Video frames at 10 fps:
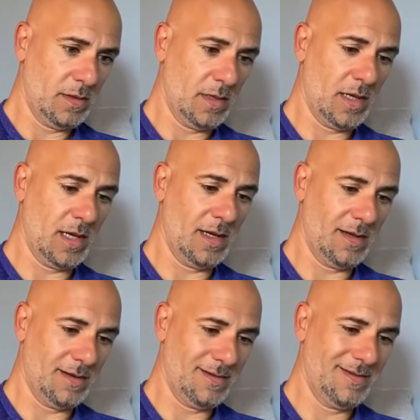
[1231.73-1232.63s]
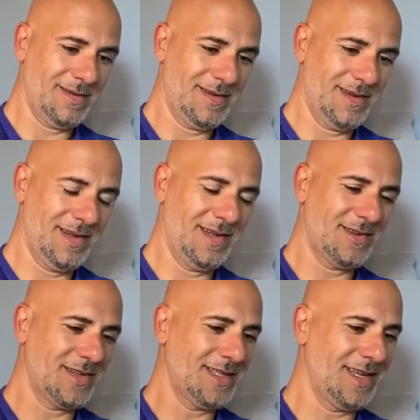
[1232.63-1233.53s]
Yeah,
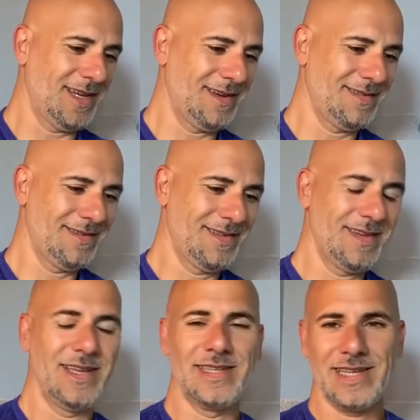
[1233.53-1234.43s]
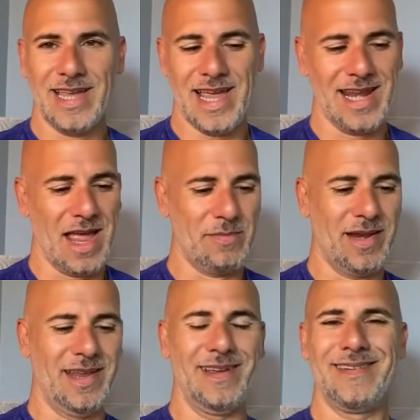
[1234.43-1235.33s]
interesting. It's again
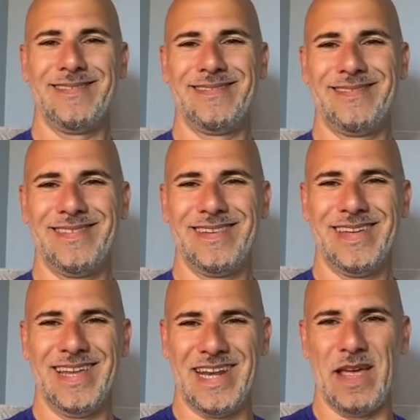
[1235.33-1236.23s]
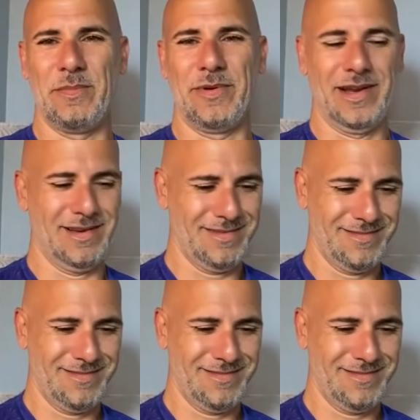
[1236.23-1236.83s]
happening in April.